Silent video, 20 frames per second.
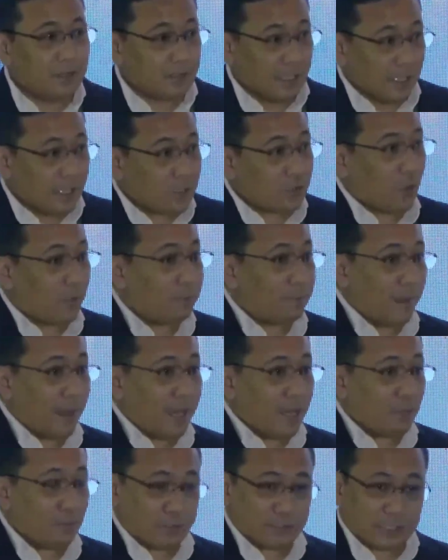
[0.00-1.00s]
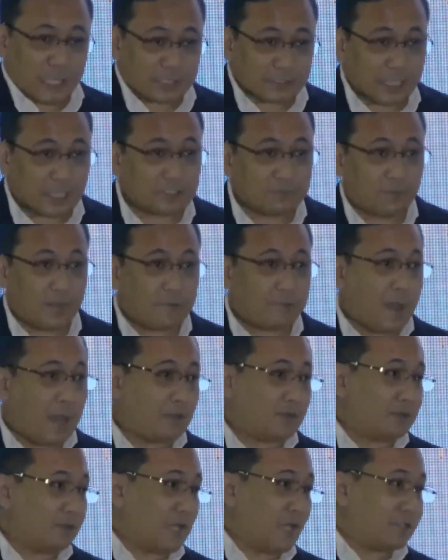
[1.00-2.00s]
The eGovPay, we successfully
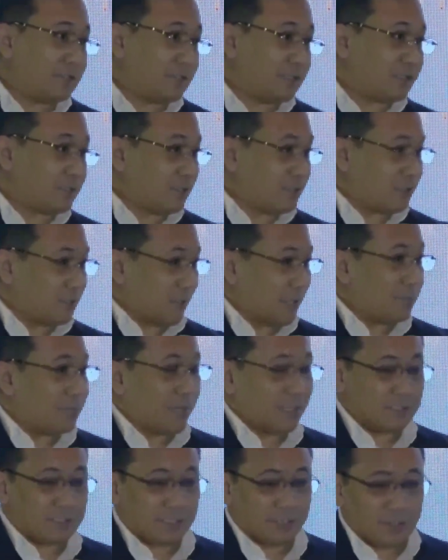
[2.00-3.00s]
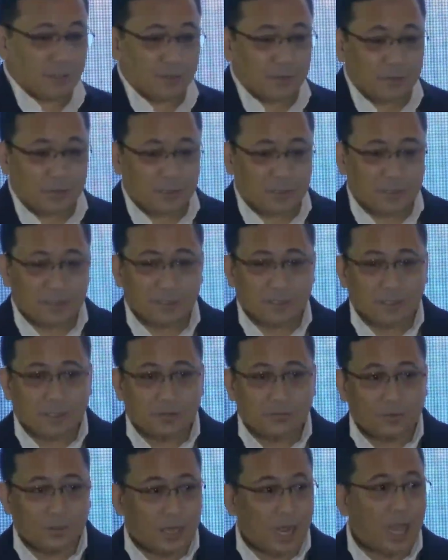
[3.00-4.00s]
pilot launched this 3 months ago.
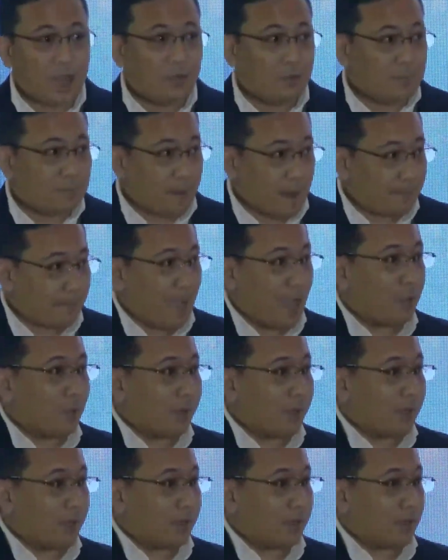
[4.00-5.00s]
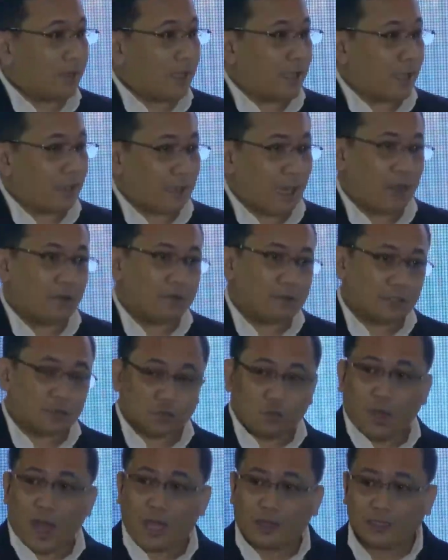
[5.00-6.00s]
We're now powering around
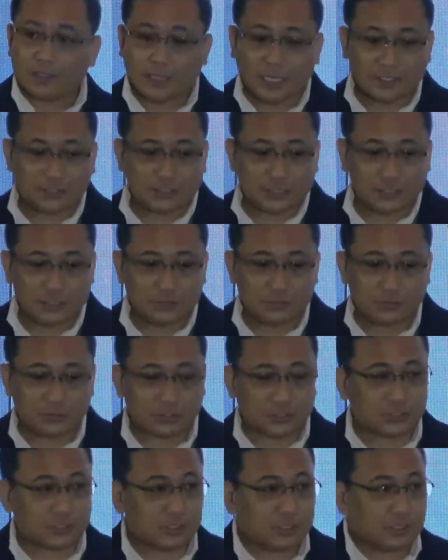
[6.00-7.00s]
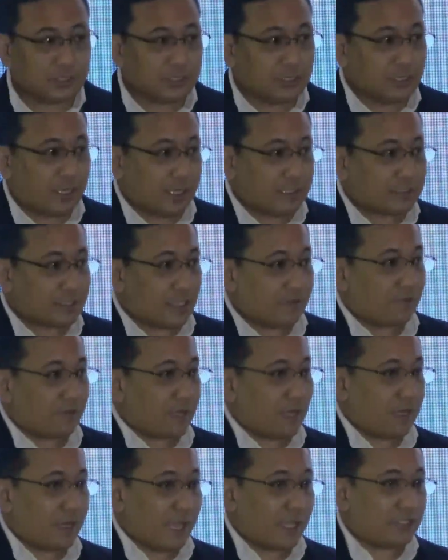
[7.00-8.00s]
200 LGUs and
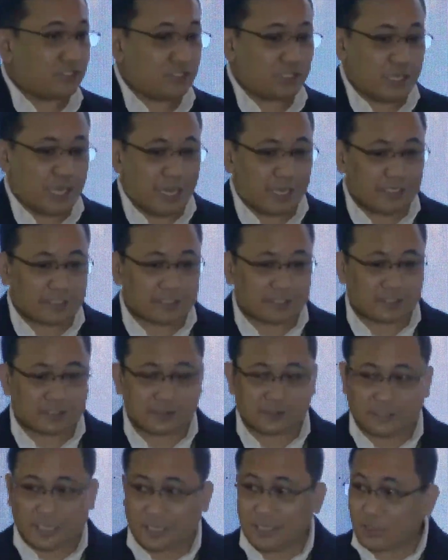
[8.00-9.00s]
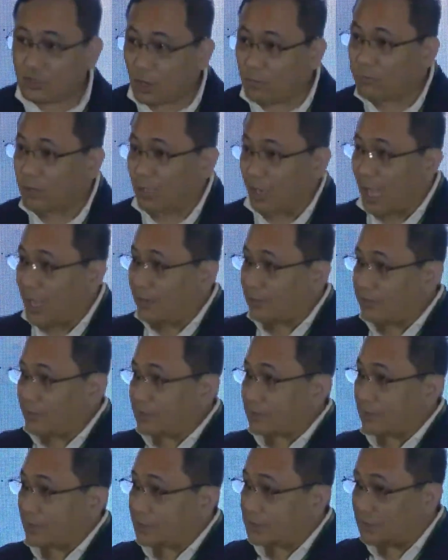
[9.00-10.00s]
several NGAs. The eGov Cloud
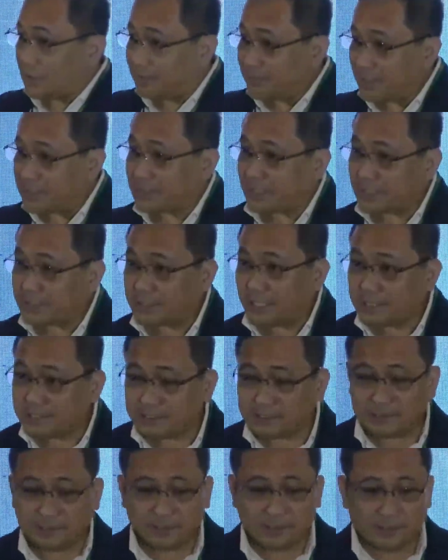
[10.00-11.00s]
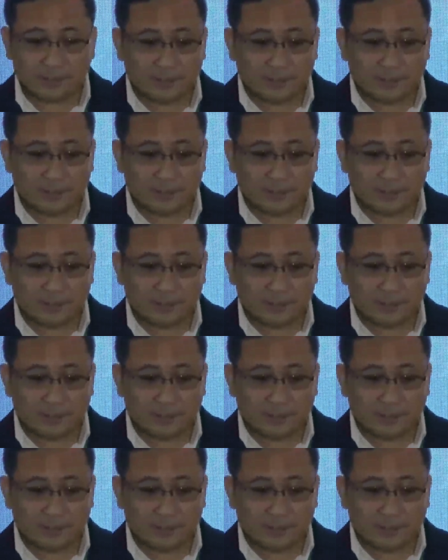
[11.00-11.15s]
is also a big success.